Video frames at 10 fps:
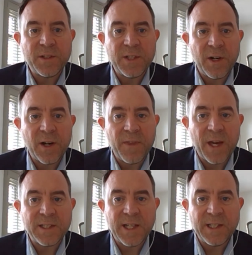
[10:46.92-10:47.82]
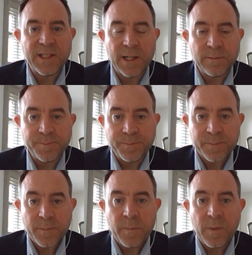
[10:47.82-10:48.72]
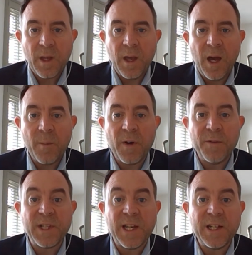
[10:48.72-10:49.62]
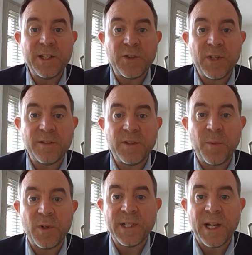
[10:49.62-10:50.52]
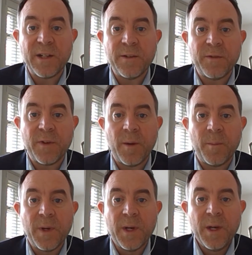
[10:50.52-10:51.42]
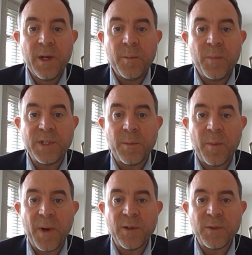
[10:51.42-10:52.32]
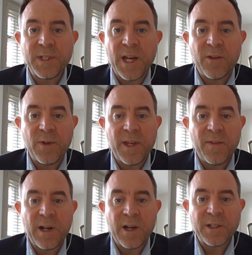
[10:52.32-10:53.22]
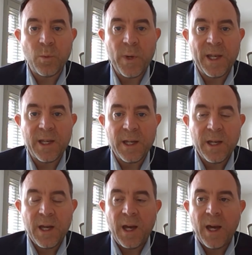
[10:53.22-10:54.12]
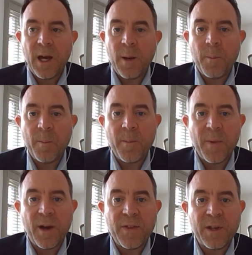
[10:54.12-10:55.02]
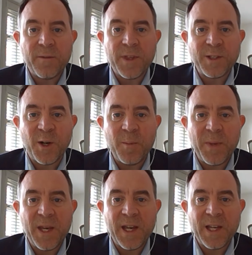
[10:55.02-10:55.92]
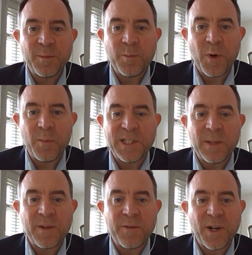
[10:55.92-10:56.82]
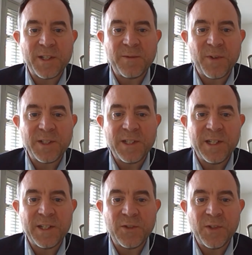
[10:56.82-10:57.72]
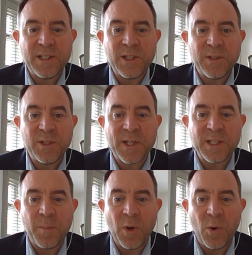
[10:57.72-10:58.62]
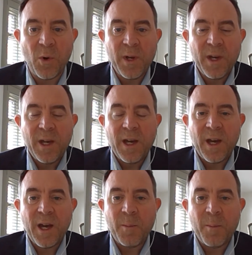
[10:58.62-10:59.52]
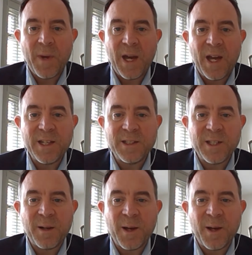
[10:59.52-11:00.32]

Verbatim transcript: to sharing of that data. Um, obviously, industry, as you pointed out, have um, put a proposal together in in the last week. Um, I think for the time being, it's probably something for us for us in industry to to explore. Um, and I,